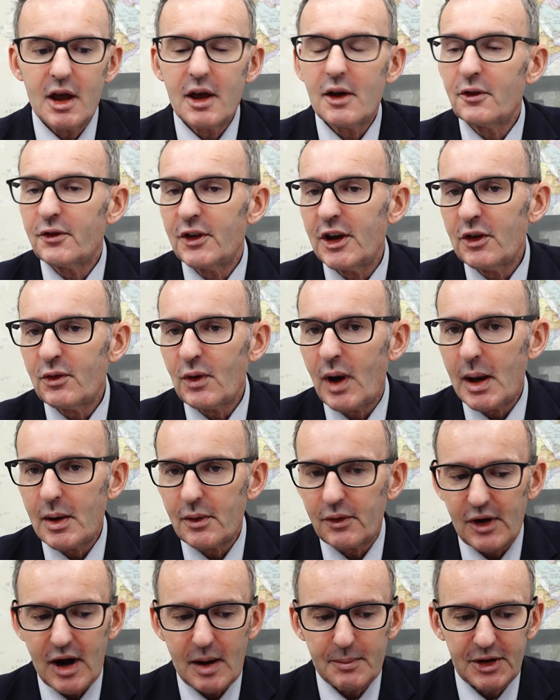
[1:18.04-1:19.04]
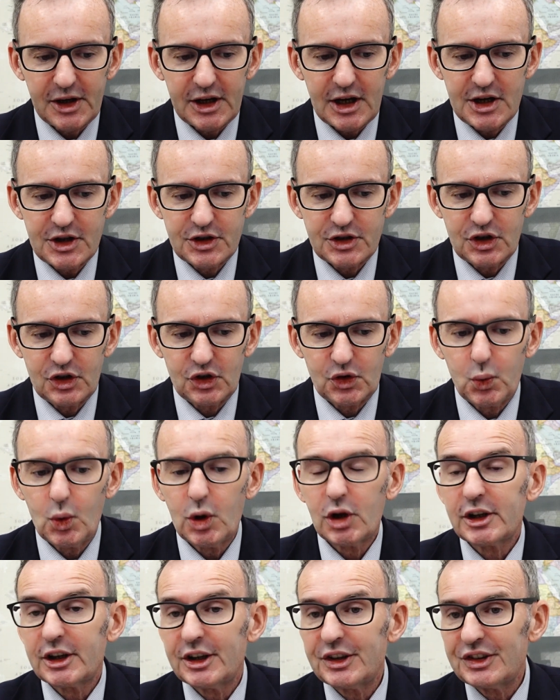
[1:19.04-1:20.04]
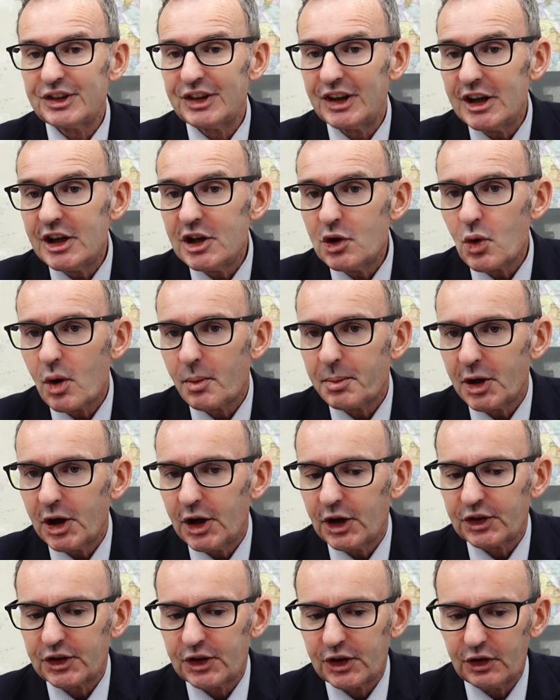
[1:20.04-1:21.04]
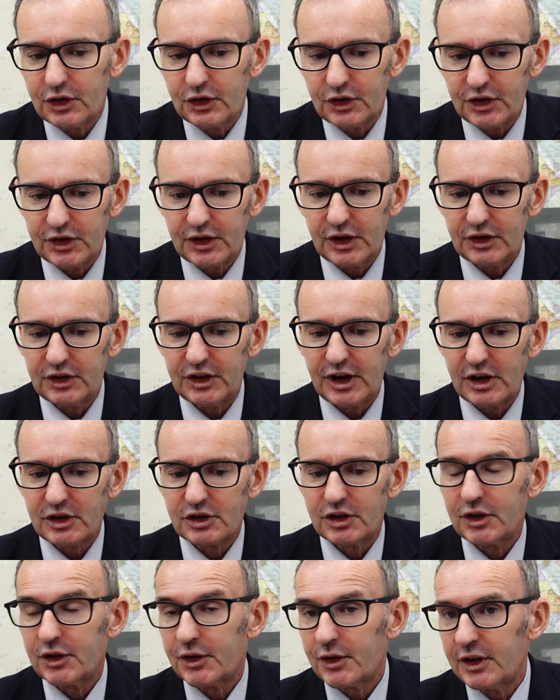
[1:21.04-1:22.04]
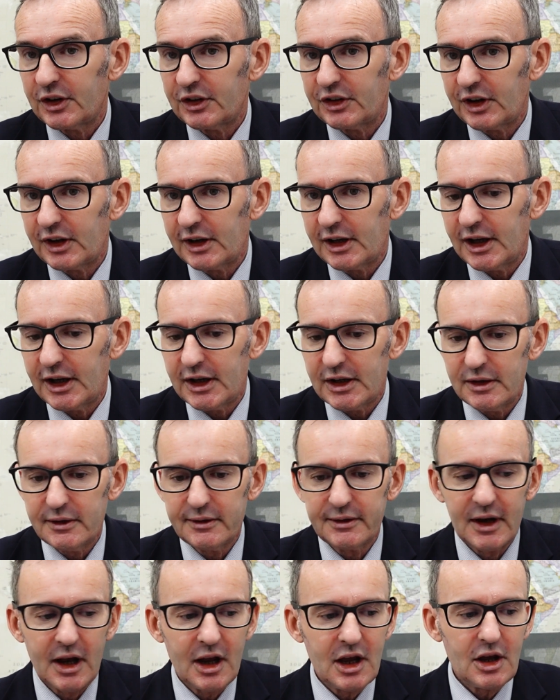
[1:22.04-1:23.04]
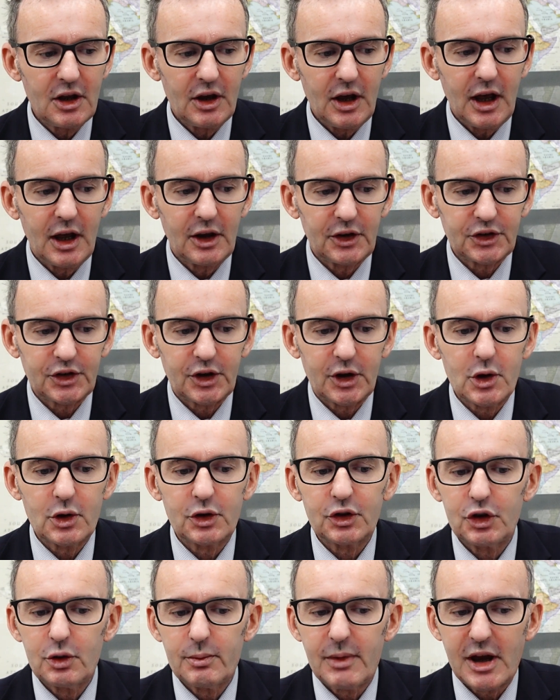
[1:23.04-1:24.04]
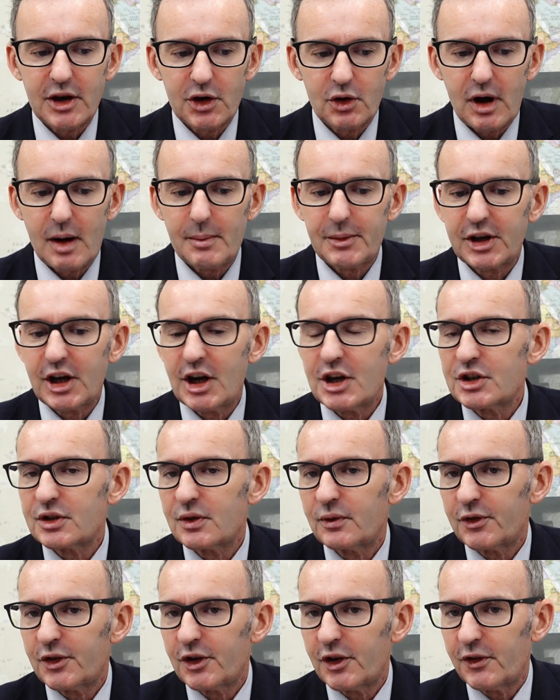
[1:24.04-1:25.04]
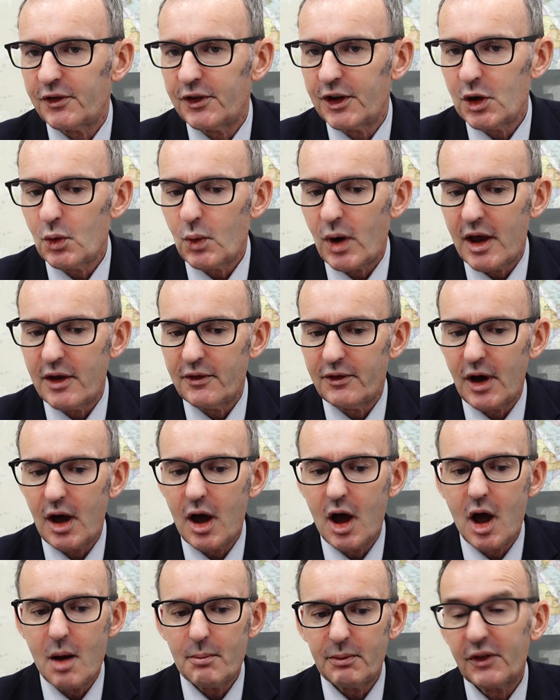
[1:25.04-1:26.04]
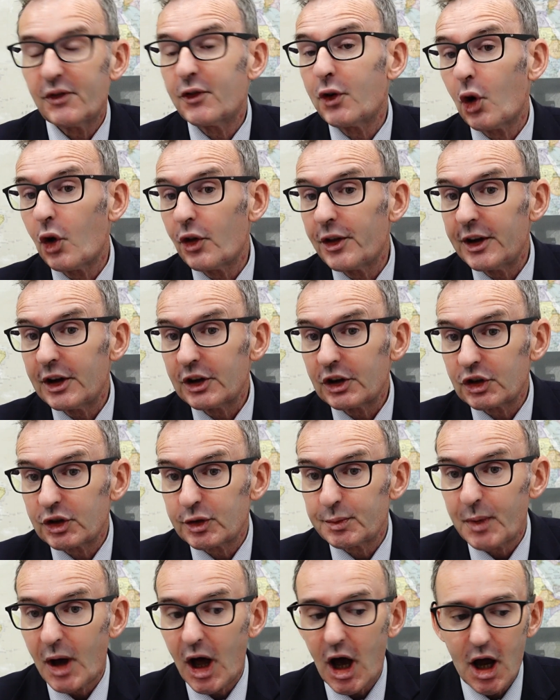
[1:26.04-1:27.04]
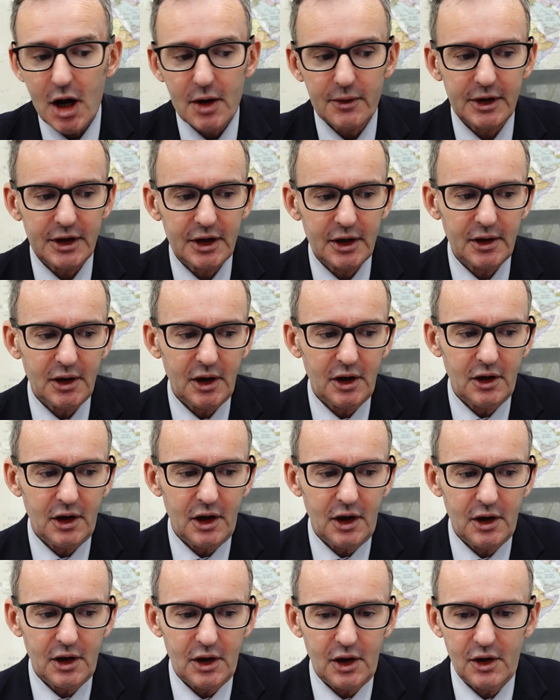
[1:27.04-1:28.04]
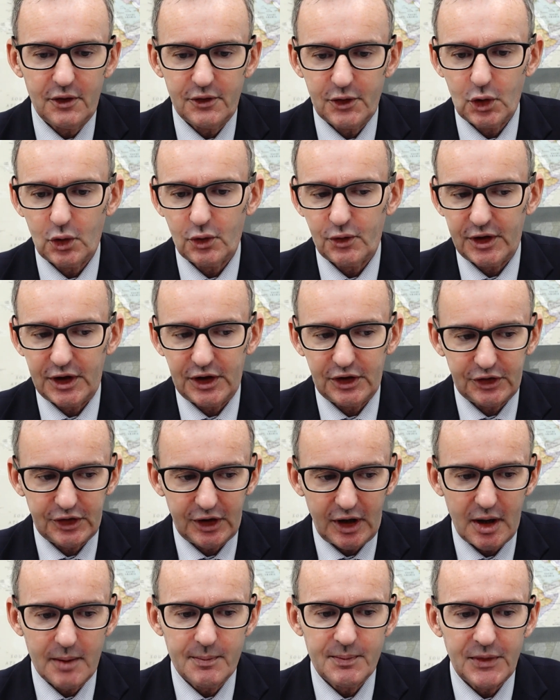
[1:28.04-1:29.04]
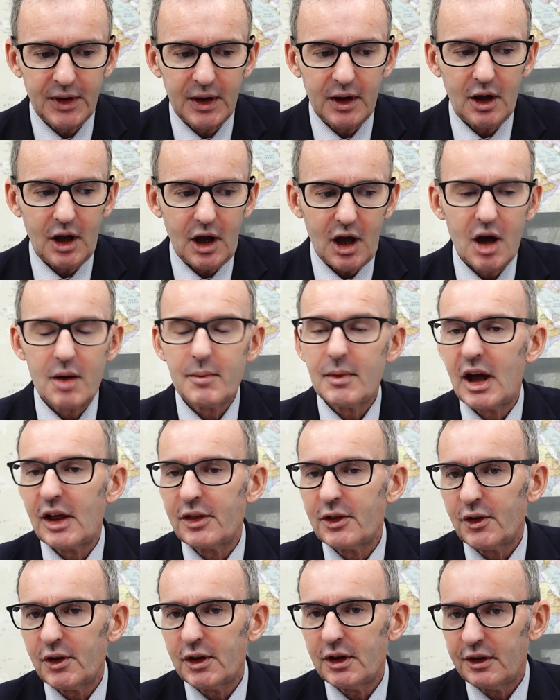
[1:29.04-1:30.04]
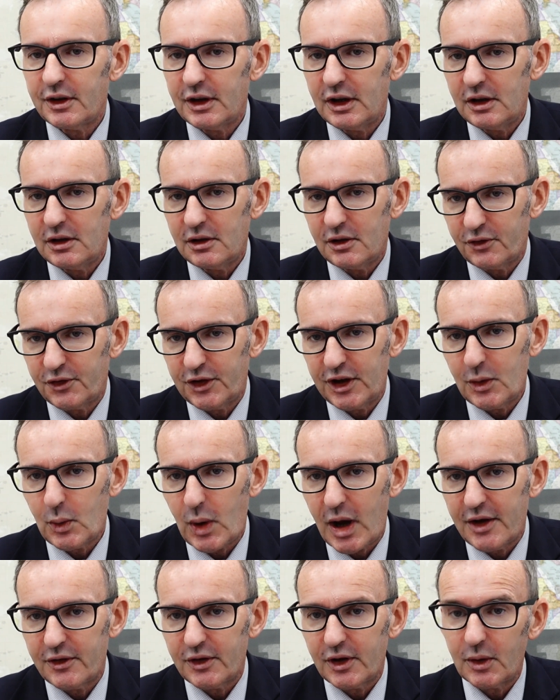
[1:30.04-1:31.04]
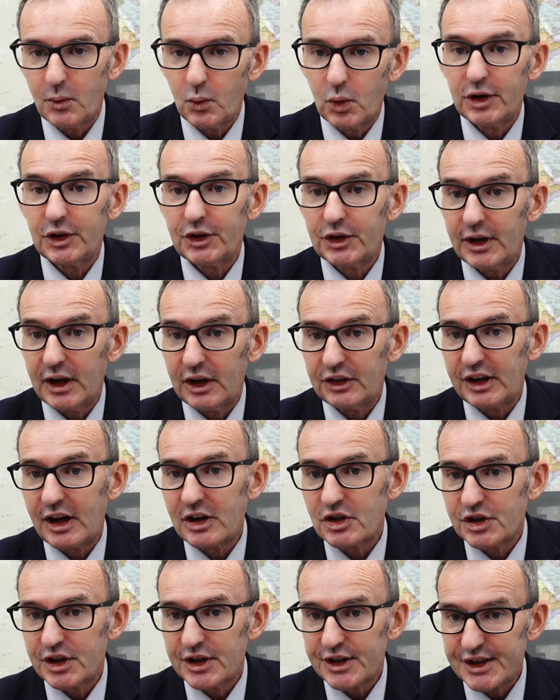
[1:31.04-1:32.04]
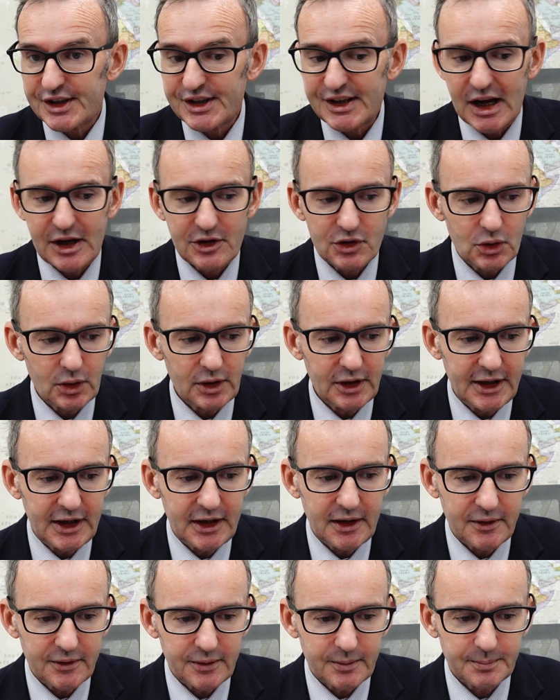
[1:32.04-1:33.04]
Fee waiver applications will continue a person's Section 3C leave so long as you make your application for a fee waiver before the expiry of your visa, and the fee waiver will essentially extend your leave.